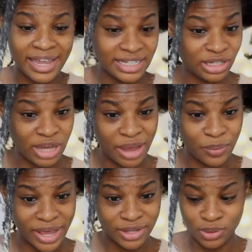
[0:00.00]

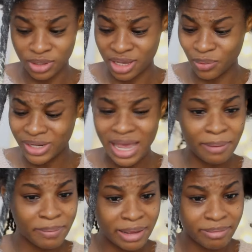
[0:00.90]
DIYs okay when
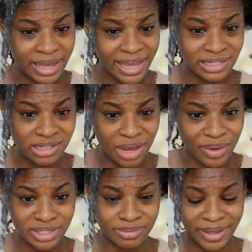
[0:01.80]
I apply my hair
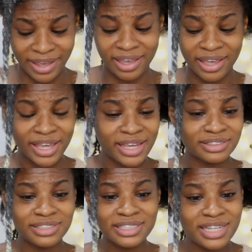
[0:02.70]
DIYs in my hair
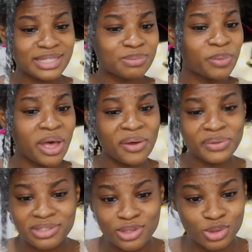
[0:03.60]
they just
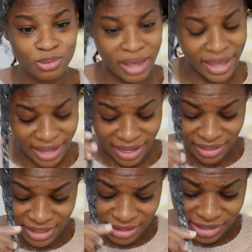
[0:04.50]
melt into my
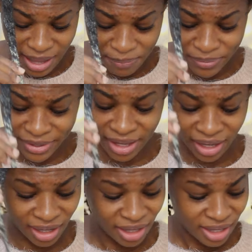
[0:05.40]
hair they
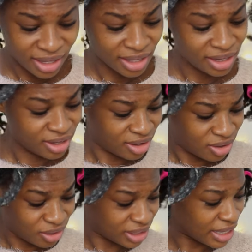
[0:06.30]
disappear
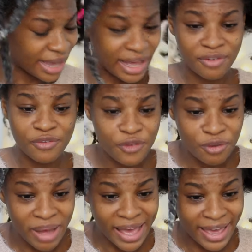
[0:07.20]
okay I can
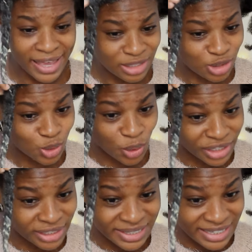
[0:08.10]
feel my hair
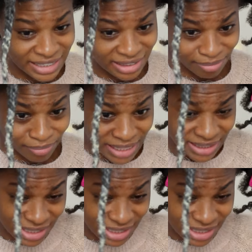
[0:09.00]
soaking in but